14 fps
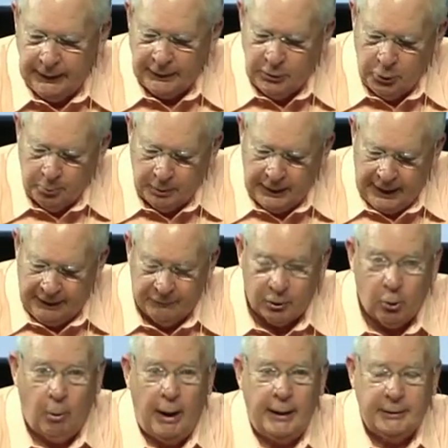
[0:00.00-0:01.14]
that you would have a
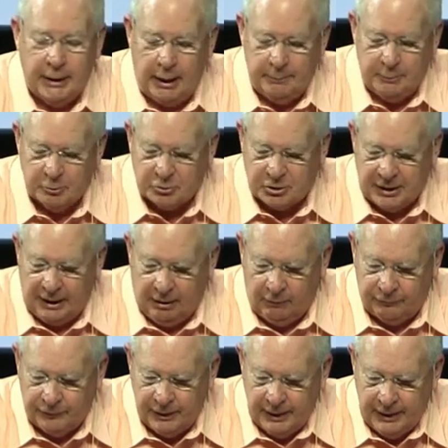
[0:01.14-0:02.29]
quiet time yourself